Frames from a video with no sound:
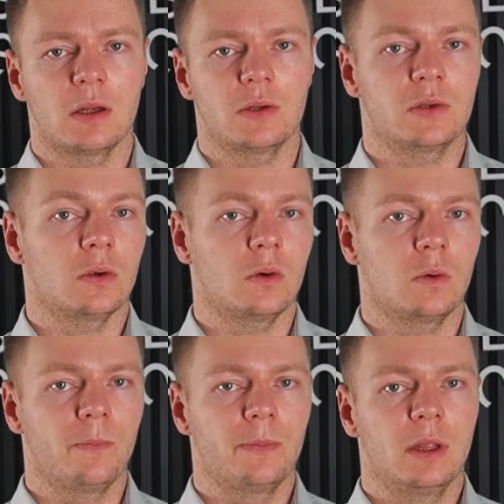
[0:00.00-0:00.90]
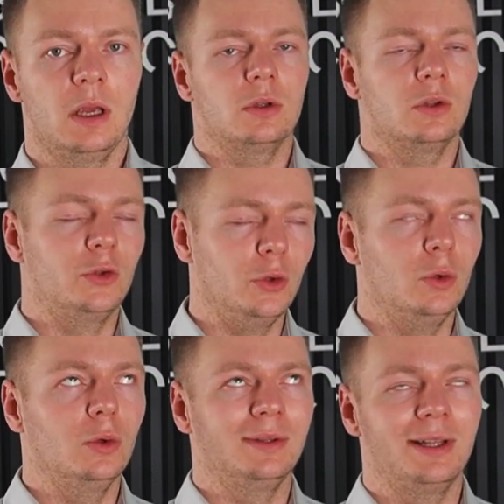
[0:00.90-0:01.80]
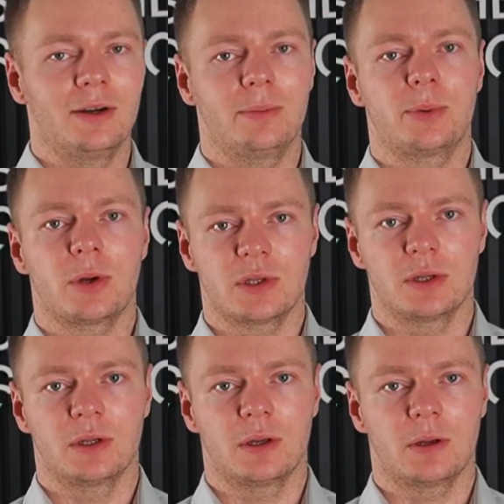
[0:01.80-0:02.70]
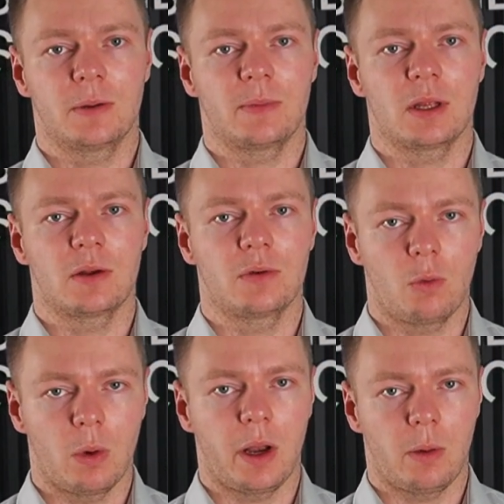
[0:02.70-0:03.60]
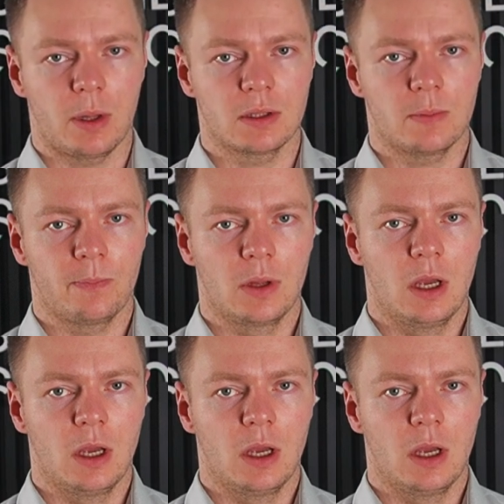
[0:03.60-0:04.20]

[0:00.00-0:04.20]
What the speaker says: so do their processing requirements.